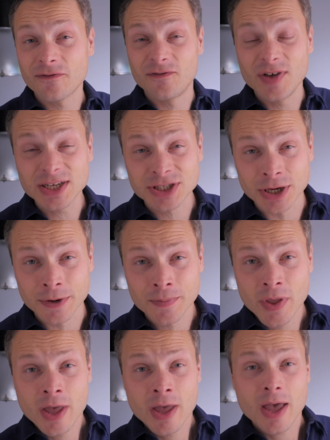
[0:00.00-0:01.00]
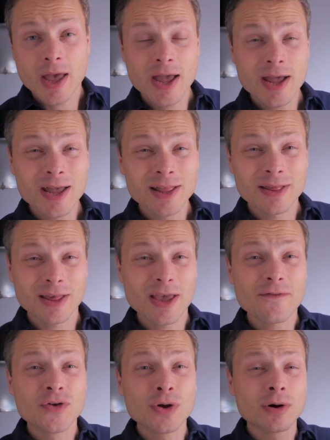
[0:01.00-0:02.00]
vision. And
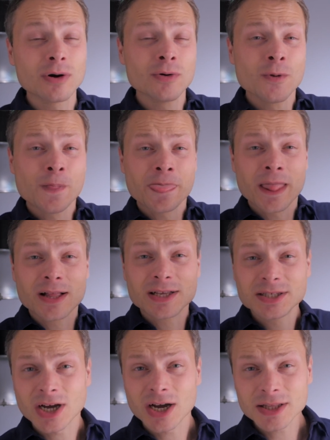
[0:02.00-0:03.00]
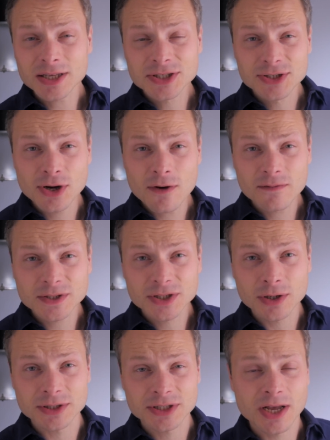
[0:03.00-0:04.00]
if you're designed a service
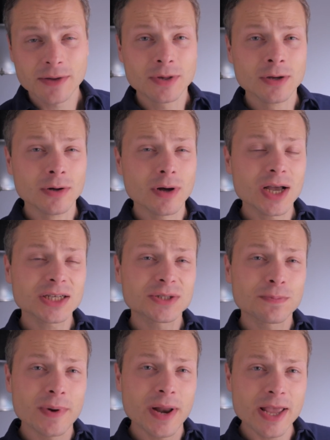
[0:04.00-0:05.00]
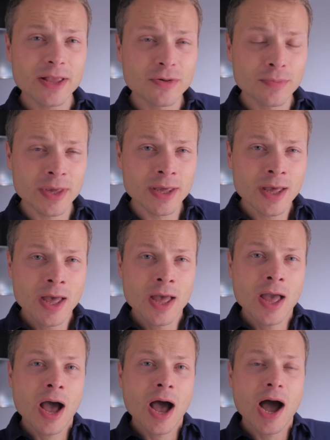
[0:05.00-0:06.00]
concept, you'll explain to me
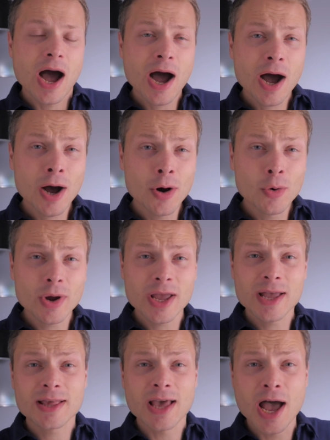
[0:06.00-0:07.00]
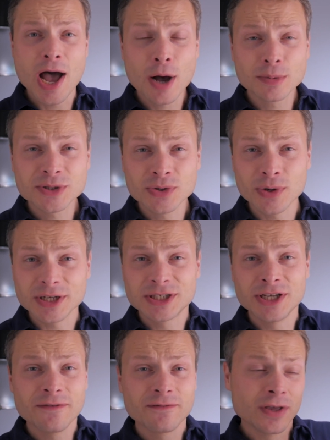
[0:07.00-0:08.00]
how it helps to
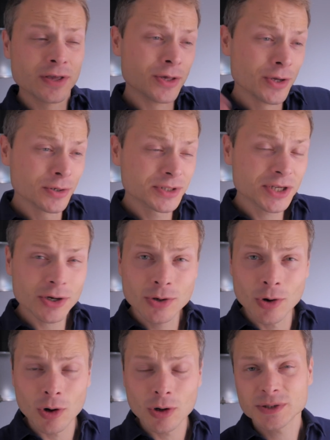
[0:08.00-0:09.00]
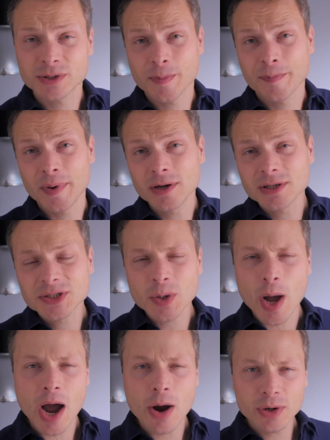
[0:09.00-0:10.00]
achieve the user goals, but
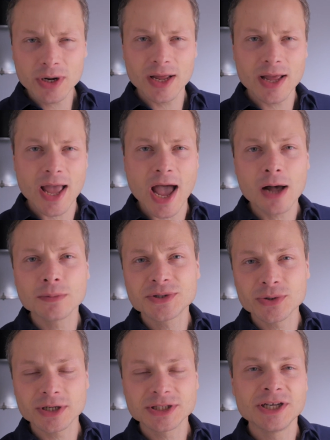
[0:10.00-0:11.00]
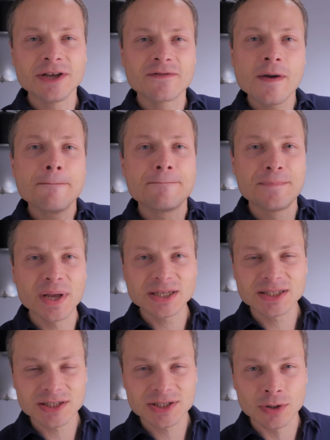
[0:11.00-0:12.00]
also how it helps to achieve the
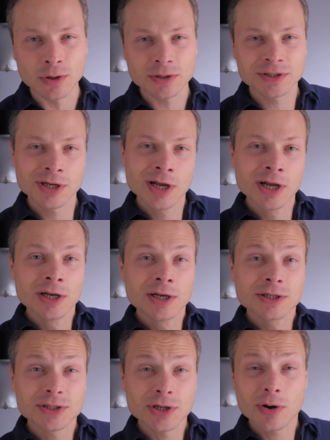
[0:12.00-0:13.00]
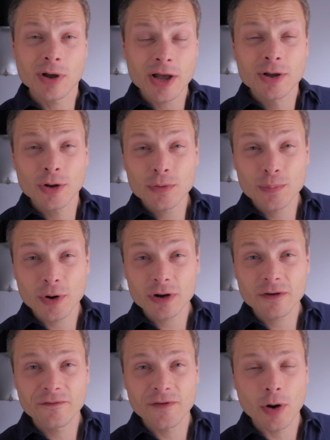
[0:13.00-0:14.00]
business goals. So a good
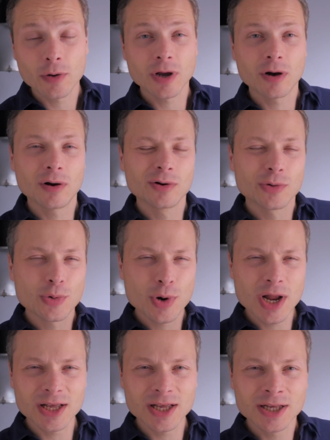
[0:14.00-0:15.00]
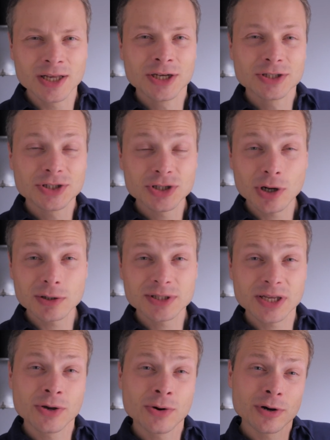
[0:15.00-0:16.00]
portfolio really shows
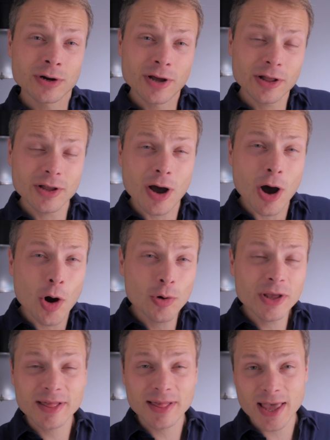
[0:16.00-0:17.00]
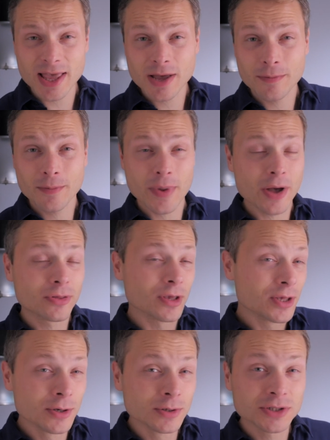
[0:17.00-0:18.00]
that you're not only thinking about the
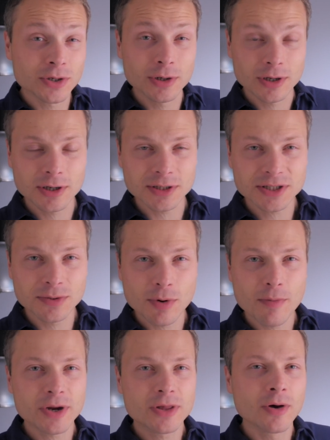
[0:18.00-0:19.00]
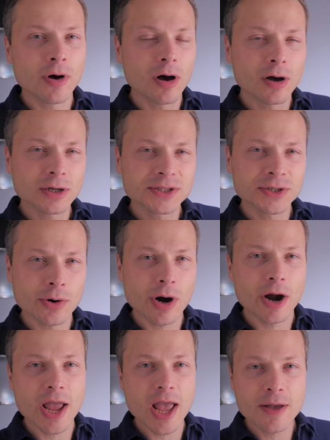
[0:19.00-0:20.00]
user or the customer, but you also
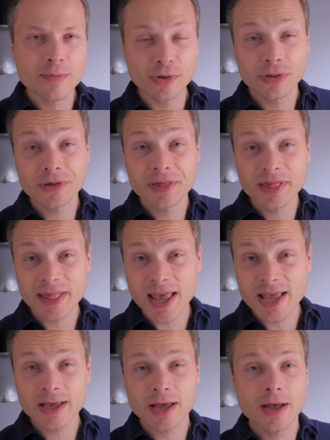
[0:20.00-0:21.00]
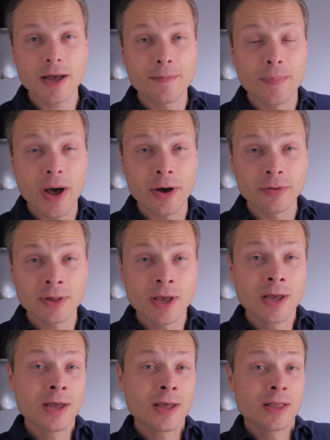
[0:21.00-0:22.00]
are able to think about
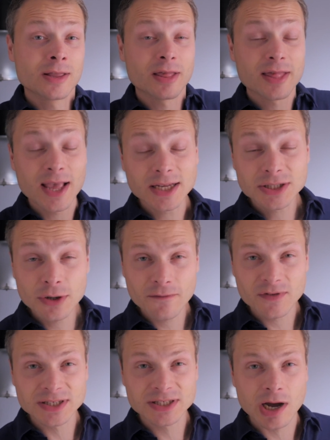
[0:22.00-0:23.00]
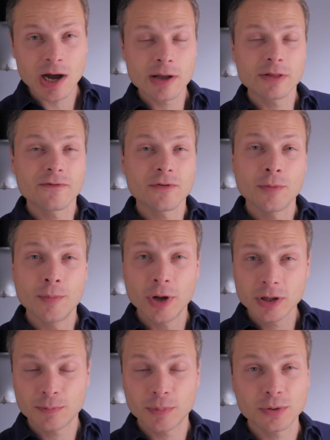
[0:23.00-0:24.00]
the things you've designed from
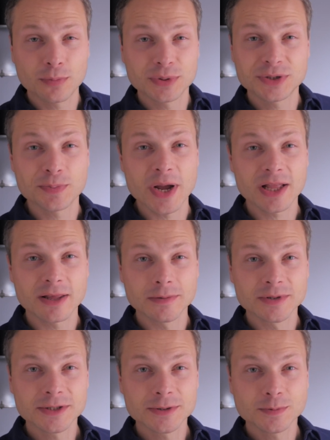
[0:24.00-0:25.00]
multiple perspectives.